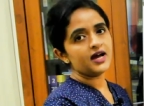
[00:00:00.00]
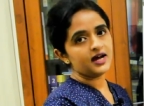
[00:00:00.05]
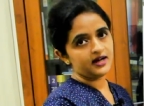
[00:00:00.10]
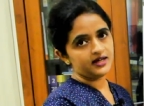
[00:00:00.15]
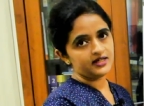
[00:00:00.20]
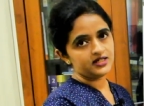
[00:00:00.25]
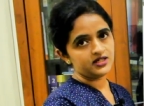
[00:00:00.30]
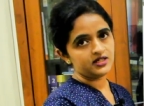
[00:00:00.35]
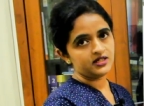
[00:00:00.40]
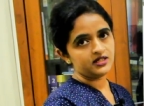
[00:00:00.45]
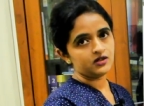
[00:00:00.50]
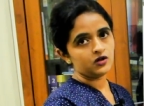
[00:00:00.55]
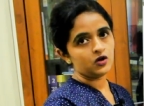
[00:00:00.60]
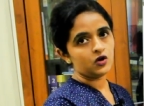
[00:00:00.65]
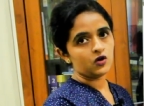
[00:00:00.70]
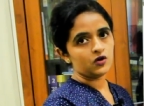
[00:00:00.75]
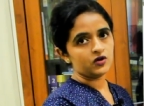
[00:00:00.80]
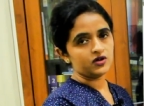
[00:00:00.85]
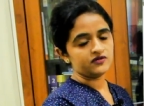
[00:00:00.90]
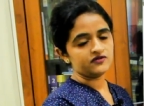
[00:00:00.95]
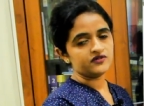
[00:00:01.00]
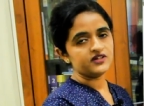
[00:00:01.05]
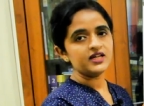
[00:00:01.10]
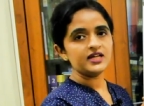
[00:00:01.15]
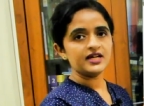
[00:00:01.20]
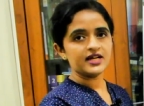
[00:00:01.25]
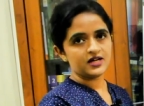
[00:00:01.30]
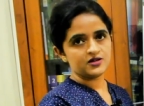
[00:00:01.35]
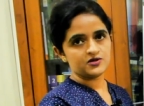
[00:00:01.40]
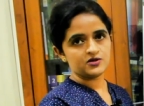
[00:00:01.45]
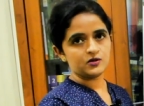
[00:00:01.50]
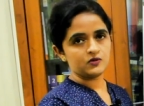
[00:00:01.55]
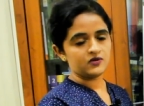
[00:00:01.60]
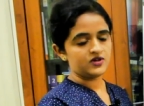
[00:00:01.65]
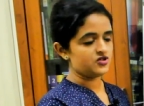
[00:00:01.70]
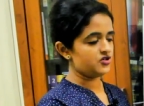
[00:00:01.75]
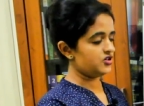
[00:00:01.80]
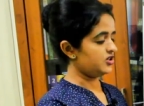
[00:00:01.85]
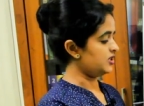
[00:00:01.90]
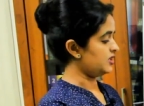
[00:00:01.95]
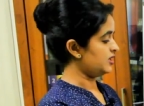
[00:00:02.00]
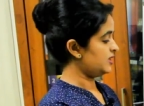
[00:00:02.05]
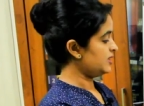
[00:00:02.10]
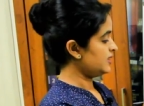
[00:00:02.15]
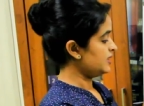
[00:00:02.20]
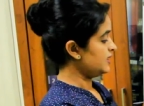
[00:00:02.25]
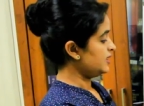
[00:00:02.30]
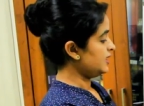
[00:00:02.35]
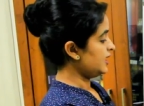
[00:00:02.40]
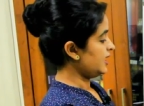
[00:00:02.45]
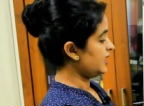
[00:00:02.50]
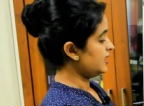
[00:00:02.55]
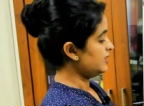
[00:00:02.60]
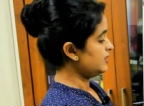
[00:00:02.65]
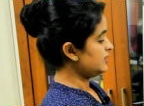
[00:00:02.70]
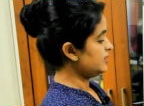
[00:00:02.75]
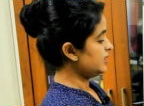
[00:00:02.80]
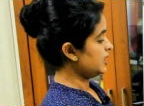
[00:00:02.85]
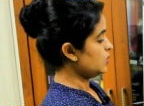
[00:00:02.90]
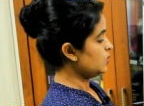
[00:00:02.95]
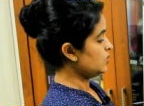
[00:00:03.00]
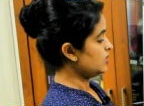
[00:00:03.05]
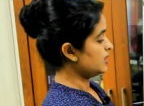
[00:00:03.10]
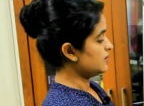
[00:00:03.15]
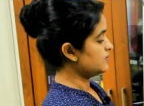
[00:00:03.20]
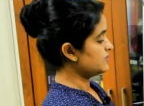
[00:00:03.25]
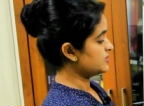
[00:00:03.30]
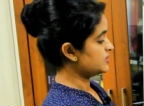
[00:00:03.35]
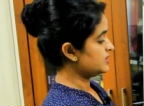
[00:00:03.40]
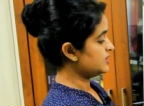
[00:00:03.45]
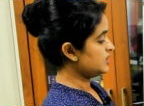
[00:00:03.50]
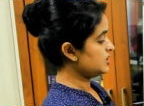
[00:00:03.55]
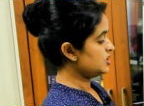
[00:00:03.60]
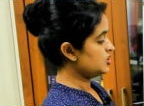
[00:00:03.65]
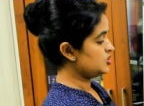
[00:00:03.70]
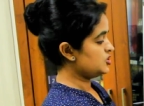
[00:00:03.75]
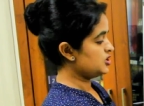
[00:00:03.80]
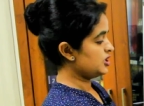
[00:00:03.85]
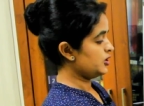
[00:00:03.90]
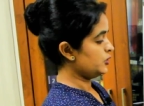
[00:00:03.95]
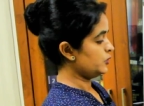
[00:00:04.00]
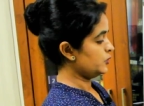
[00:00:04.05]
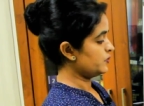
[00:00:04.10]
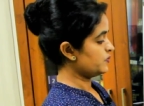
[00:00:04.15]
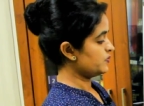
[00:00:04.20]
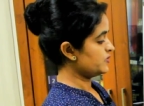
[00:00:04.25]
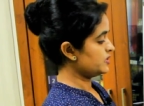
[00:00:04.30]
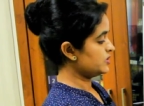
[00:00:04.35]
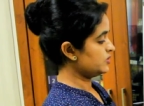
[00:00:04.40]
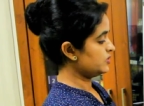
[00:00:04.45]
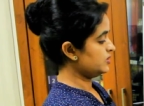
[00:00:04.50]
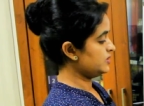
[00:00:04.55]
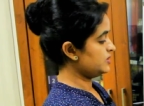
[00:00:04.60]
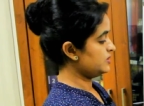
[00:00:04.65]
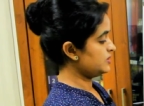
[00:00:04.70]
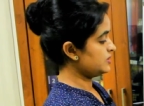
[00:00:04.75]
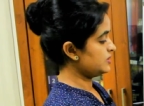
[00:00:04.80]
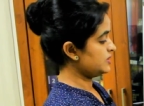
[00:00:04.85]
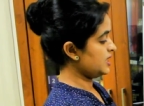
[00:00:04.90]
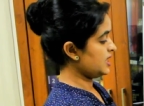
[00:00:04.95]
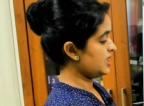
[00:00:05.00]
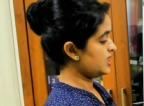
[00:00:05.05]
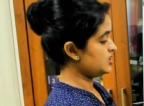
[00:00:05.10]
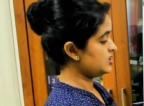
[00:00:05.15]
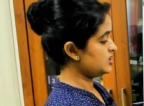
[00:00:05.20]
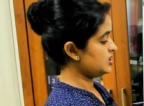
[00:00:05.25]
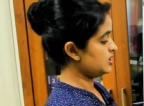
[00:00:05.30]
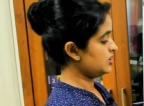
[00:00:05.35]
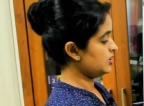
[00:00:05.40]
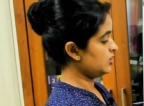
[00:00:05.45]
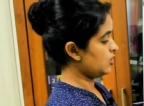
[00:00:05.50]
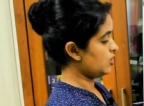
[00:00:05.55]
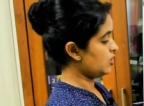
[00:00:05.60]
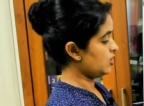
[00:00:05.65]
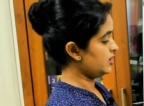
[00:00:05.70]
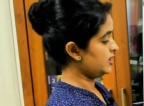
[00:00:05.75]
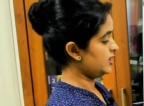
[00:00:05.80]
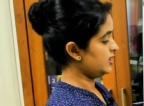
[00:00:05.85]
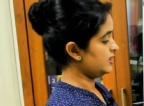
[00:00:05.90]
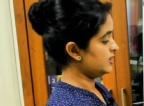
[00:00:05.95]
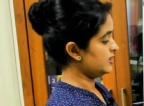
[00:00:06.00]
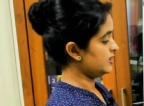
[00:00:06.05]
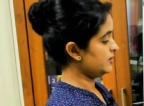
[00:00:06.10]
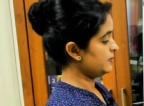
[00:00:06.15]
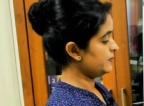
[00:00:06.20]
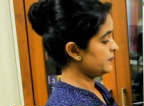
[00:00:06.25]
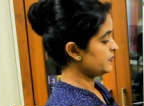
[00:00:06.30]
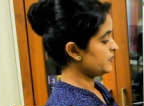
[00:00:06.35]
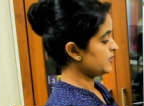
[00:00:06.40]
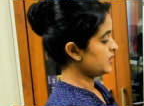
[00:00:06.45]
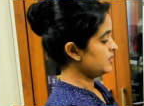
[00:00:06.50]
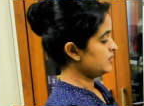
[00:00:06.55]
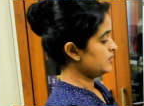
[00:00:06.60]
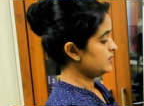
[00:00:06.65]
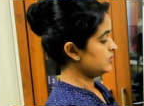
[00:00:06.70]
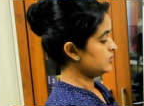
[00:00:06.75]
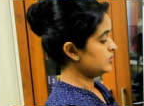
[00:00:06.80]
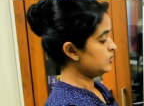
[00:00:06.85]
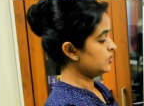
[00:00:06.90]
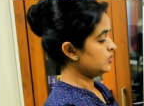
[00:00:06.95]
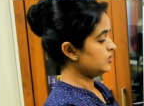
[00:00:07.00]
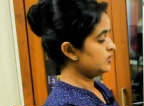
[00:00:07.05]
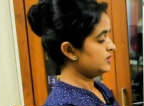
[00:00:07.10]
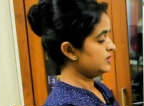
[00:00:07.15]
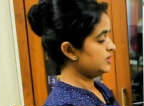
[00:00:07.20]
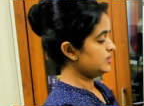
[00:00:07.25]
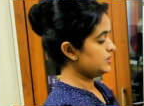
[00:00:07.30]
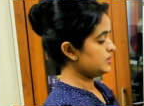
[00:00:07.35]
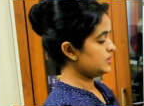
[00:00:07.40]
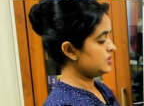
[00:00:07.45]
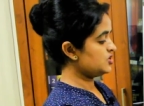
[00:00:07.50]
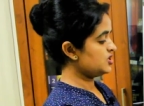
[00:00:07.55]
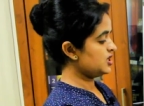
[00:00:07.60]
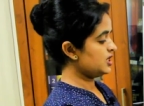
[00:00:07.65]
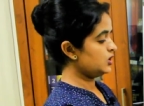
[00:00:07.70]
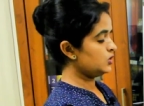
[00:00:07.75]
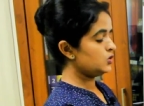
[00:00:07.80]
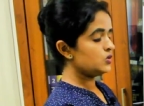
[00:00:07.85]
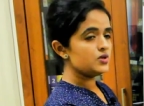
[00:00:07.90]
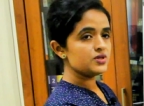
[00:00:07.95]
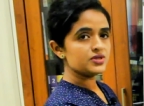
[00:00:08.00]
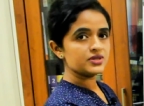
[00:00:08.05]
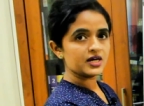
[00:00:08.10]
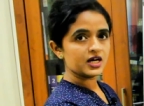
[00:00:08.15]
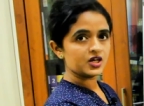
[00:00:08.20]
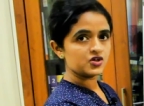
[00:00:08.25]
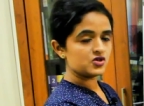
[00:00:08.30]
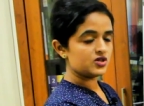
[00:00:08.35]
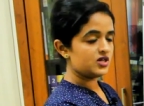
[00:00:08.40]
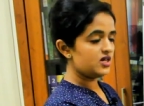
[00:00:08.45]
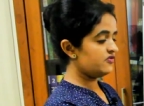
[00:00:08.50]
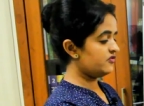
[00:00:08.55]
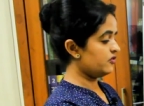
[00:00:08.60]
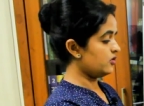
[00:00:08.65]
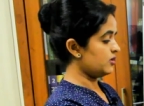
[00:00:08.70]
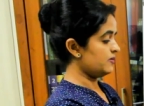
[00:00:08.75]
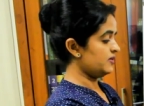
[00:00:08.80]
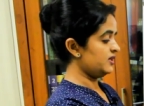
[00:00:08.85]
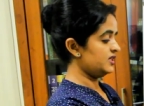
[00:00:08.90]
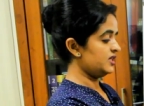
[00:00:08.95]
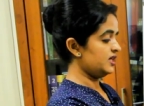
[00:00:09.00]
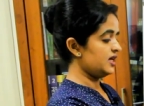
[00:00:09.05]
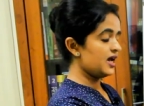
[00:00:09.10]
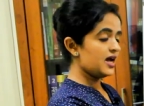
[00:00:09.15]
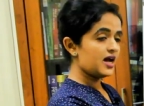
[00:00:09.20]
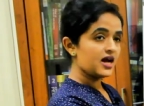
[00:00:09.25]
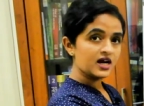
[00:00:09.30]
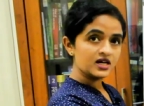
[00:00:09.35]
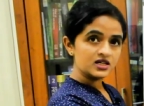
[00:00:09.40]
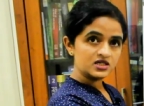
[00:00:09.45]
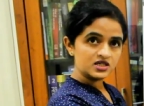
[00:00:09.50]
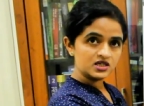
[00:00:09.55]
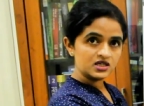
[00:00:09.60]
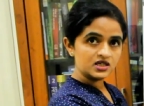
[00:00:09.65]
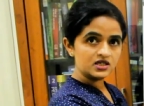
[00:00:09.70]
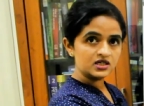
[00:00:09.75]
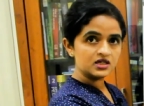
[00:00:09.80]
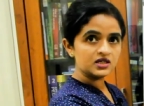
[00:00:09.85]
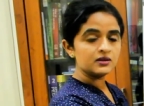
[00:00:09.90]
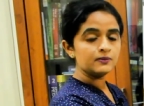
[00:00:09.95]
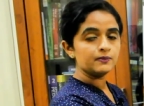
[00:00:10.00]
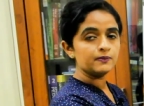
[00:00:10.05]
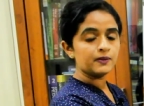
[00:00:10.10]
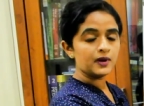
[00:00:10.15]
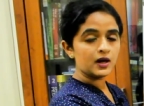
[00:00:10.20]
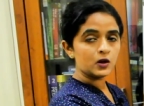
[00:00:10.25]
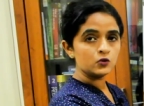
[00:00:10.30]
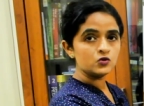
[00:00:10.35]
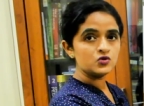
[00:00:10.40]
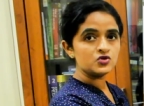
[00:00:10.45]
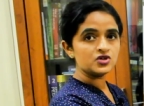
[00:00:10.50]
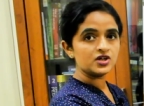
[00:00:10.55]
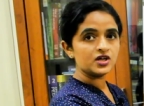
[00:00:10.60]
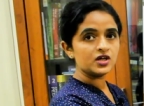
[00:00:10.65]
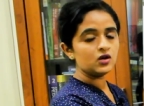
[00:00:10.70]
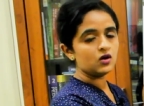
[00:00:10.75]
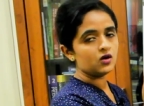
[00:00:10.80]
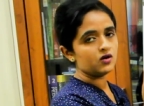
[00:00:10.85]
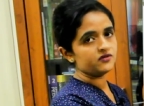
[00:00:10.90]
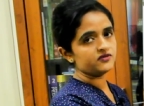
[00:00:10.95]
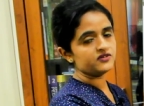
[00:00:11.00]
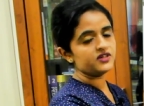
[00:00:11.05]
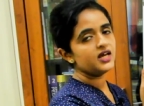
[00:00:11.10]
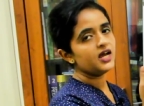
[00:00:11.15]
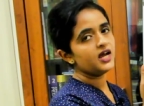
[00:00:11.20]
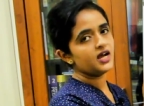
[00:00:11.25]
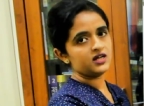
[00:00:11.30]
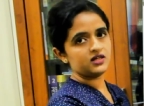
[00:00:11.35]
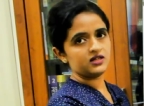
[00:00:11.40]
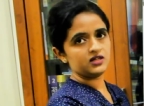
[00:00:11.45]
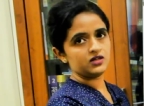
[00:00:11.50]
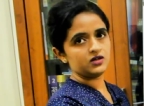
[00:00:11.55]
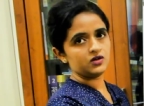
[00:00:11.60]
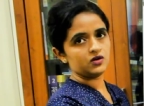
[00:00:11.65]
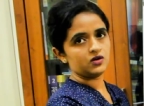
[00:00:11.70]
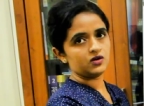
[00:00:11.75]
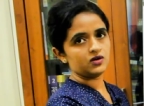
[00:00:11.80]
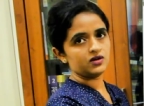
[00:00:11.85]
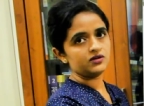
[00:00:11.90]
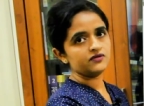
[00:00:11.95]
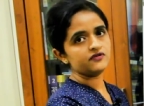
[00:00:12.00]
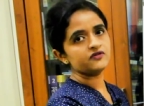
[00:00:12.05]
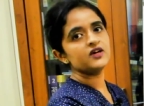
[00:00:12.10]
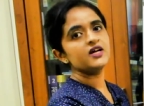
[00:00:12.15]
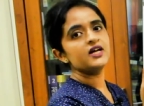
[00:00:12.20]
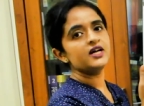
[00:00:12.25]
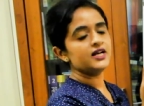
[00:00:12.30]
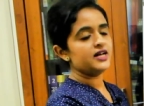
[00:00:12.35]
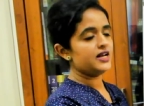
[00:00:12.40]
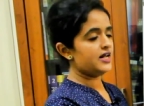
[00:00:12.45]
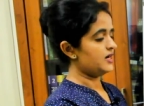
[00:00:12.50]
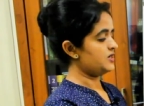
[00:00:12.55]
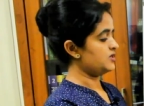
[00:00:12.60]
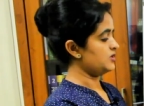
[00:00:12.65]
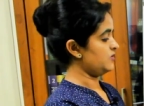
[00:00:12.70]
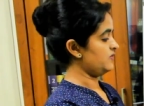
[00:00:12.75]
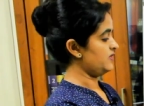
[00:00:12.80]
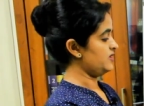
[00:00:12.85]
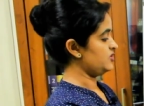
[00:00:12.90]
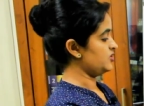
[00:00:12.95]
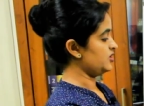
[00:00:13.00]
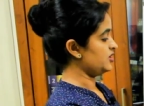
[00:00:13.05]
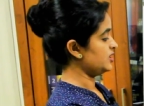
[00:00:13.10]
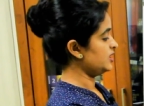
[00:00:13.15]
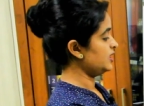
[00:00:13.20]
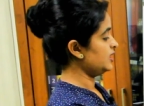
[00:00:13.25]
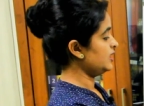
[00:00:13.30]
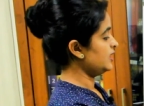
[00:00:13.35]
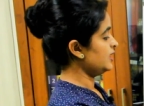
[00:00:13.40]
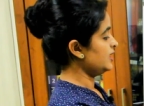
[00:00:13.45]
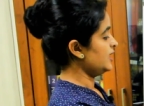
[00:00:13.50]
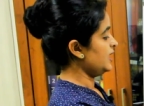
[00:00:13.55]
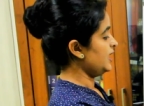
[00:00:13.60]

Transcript: anterior horn of the lateral ventricle. And now comes the genu. So, this is the anterior horn here. So, this genu is actually forming the anterior boundary of the anterior horn of lateral ventricle